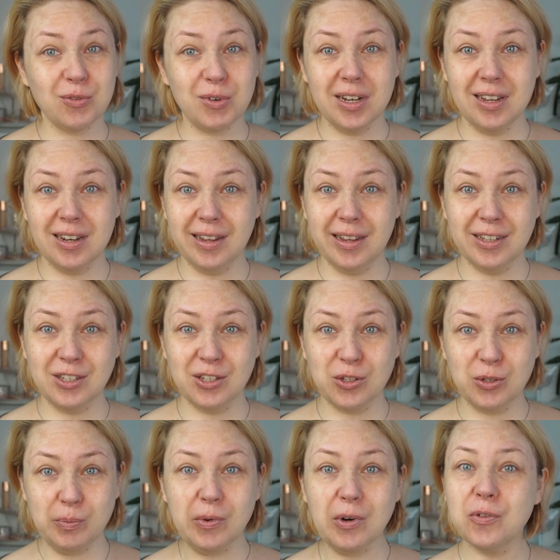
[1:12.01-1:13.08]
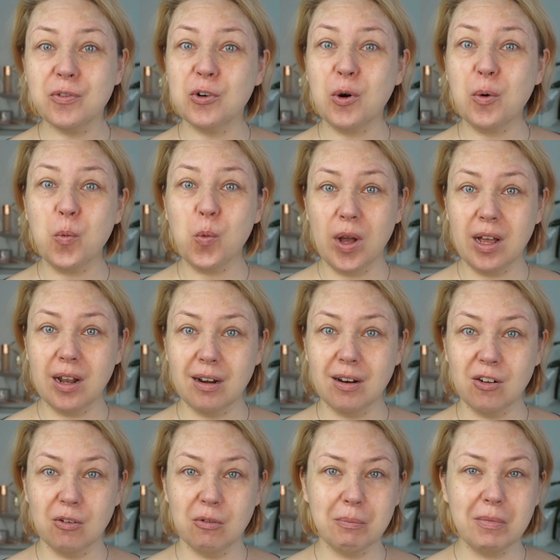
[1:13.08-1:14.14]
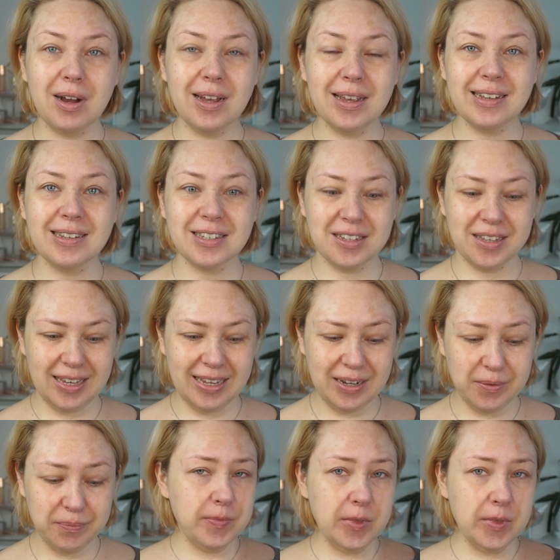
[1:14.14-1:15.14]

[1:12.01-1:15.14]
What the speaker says: really needs to perform well on my skin.